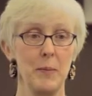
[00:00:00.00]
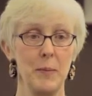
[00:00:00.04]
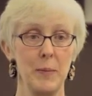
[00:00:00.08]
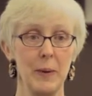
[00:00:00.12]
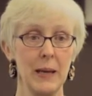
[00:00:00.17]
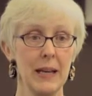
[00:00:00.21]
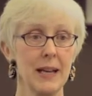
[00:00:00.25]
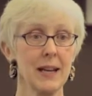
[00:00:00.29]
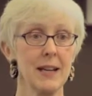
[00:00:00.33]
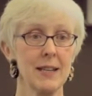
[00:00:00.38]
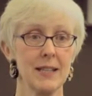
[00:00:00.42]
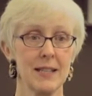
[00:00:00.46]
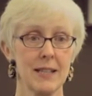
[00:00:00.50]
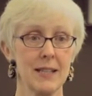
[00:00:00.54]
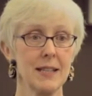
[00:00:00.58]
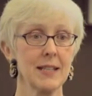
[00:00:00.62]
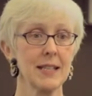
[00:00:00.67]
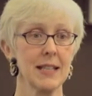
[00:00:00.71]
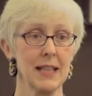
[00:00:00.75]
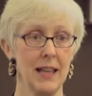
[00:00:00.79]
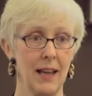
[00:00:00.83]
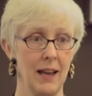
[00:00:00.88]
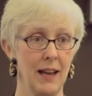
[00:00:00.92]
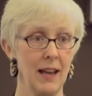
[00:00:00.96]
because
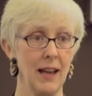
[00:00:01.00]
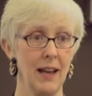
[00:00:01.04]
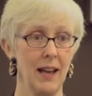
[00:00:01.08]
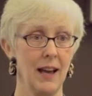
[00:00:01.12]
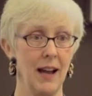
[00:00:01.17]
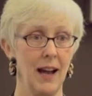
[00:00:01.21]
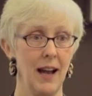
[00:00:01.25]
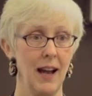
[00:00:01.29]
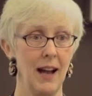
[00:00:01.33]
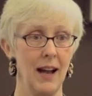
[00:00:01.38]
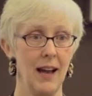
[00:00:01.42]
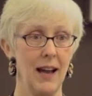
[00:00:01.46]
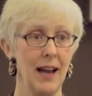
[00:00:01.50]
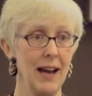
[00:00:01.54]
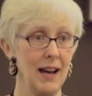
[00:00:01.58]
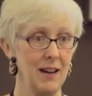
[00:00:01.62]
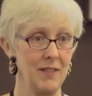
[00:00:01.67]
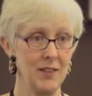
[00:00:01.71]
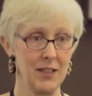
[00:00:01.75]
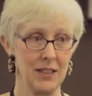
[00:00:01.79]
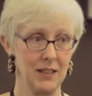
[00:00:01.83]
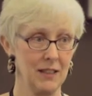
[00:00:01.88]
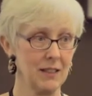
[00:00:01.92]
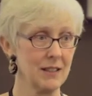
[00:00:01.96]
it's like I have
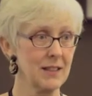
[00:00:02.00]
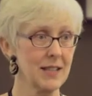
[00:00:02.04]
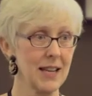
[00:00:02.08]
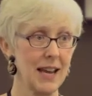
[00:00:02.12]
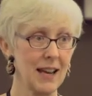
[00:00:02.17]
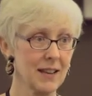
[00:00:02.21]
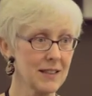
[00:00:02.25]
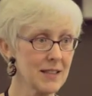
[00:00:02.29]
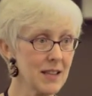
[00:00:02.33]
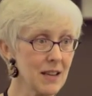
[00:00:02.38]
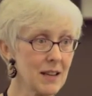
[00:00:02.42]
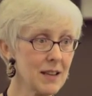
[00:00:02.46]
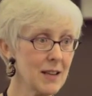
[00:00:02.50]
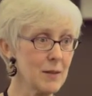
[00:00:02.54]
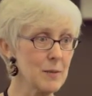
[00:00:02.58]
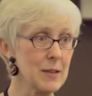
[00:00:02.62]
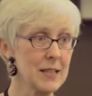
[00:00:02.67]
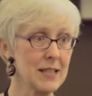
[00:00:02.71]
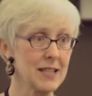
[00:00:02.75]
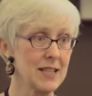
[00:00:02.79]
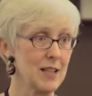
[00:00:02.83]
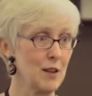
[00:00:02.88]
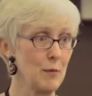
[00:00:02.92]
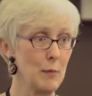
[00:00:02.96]
a little
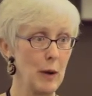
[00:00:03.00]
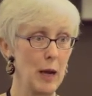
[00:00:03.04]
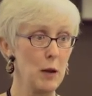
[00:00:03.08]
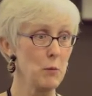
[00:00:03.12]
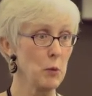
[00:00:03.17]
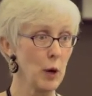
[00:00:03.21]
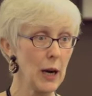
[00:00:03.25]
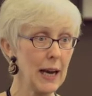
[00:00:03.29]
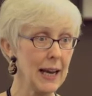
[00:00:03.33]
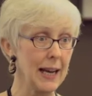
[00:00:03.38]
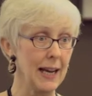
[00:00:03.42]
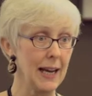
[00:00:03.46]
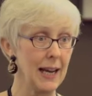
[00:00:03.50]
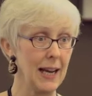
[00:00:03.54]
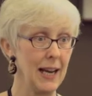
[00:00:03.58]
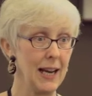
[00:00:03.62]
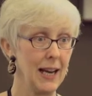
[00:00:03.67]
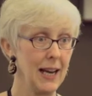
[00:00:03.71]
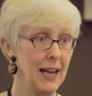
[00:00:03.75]
taxonomist in my brain.